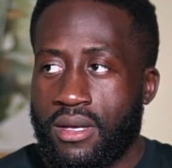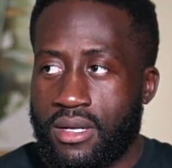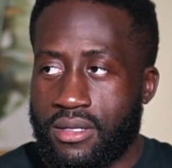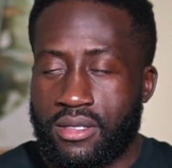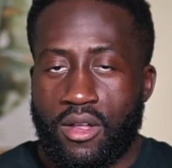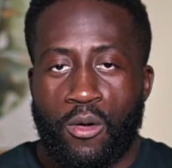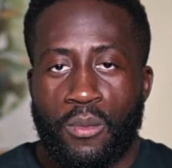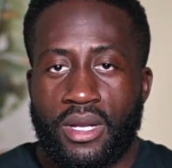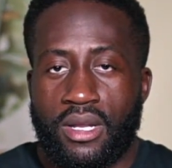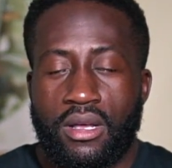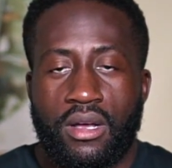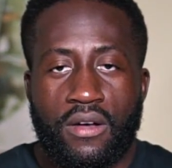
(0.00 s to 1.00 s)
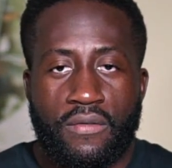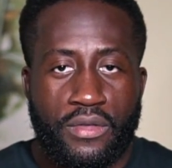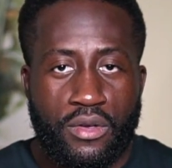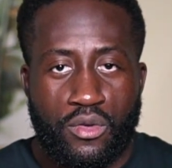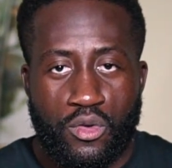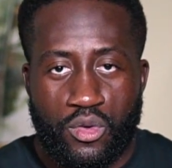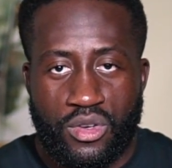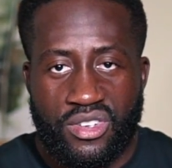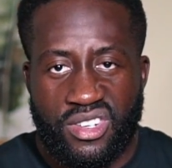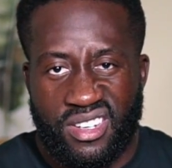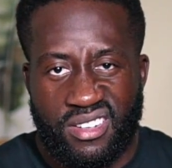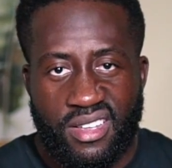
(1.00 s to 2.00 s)
installment of the
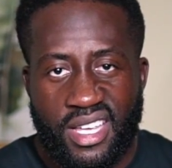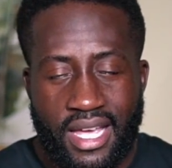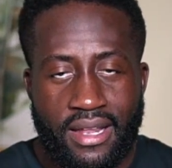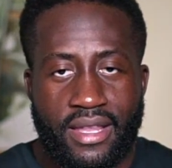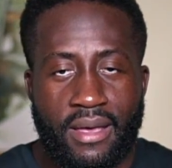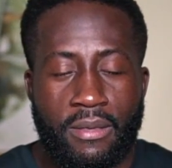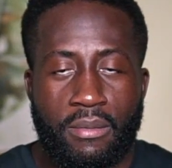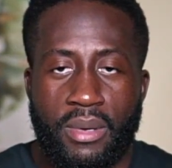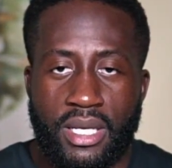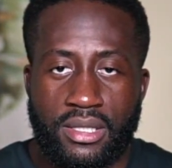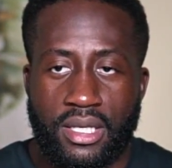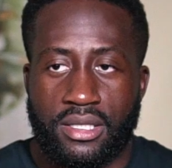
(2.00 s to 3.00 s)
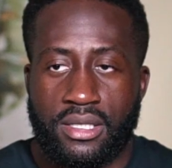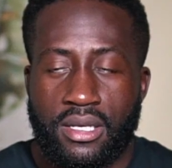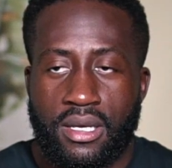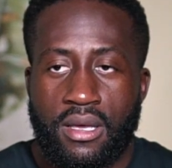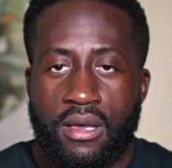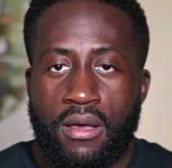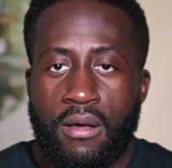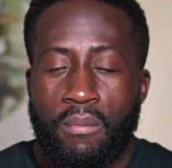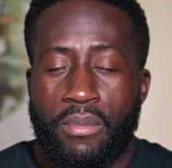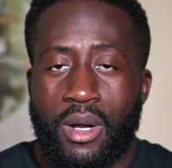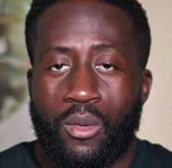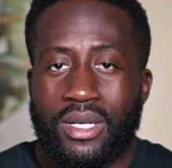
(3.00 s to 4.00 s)
Nutrition In-Depth Basics.
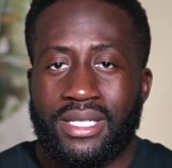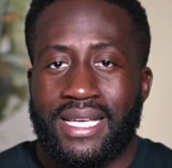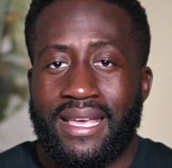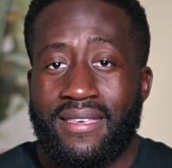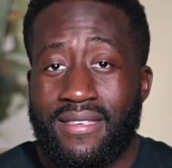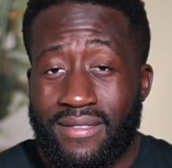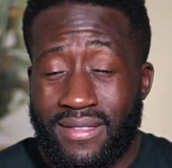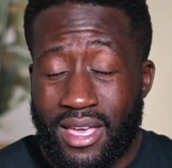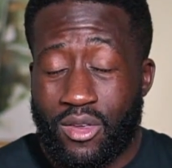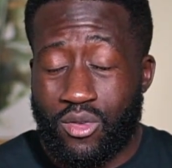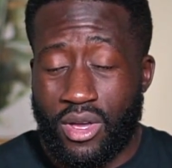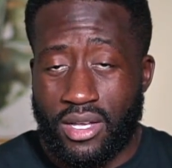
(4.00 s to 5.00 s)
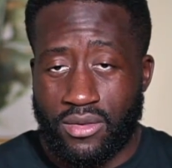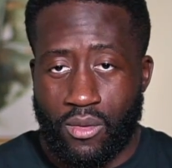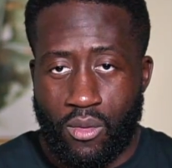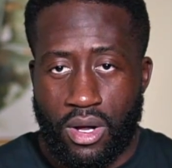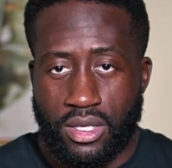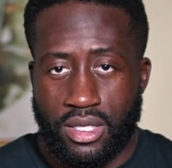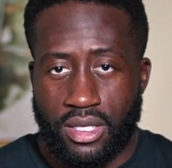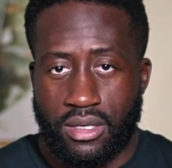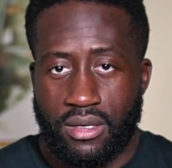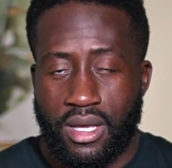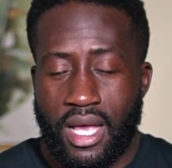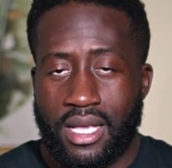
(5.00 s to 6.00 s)
But I want to say thank you guys for watching.
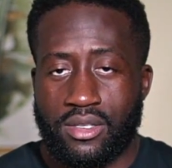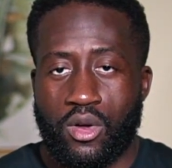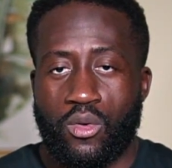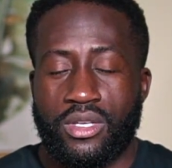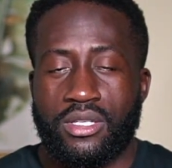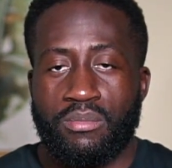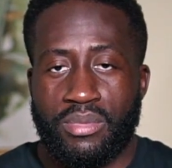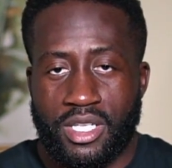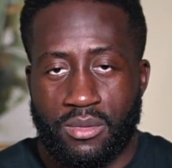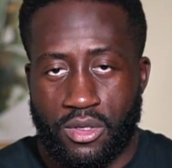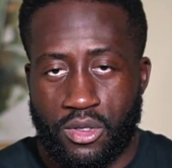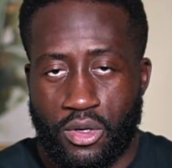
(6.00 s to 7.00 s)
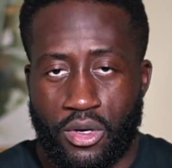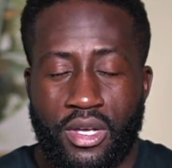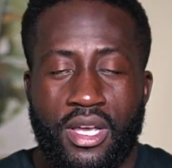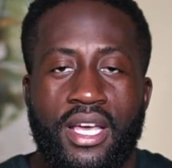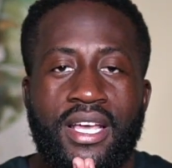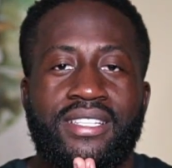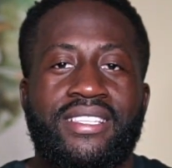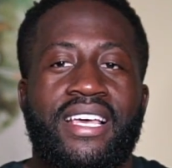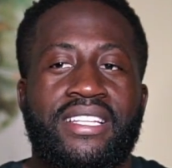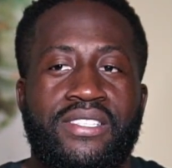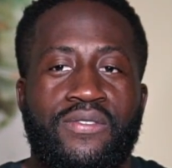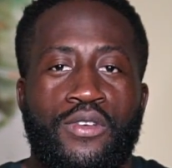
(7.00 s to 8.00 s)
As always, please be sure to
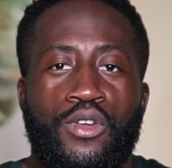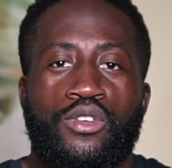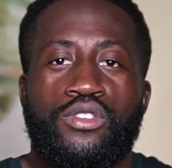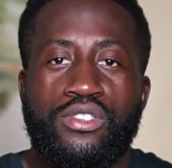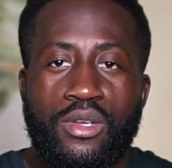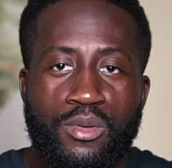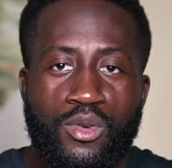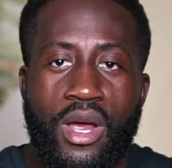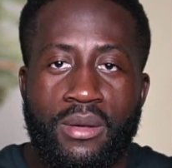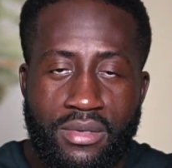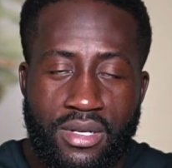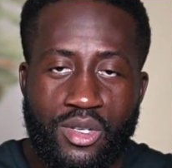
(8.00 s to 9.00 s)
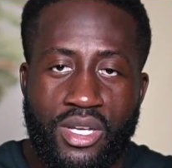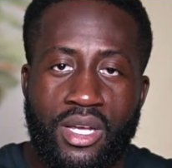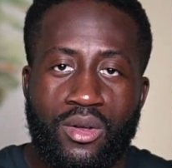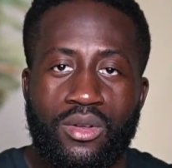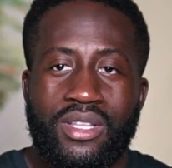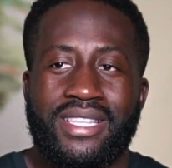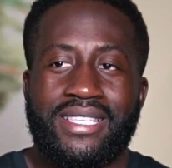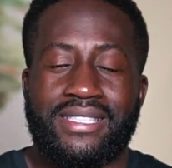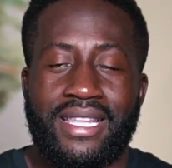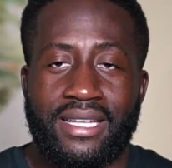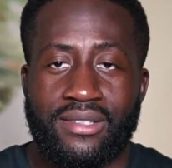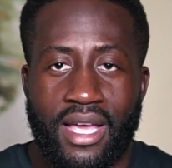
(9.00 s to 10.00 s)
like this video, subscribe to the channel.
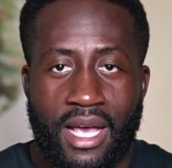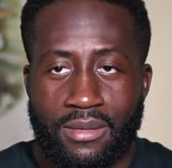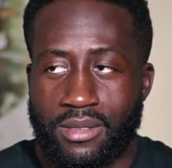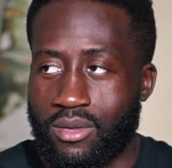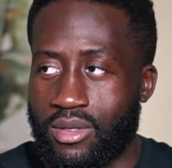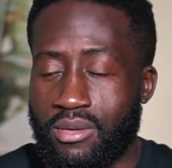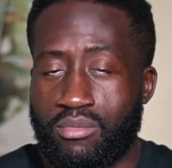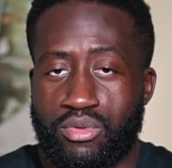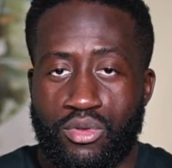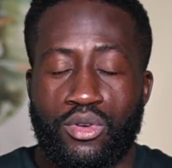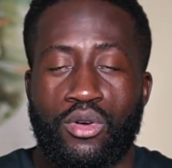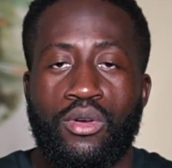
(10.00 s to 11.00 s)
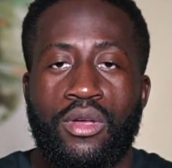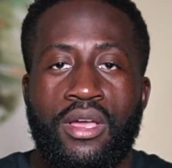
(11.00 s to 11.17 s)
These lights are absolutely brutal,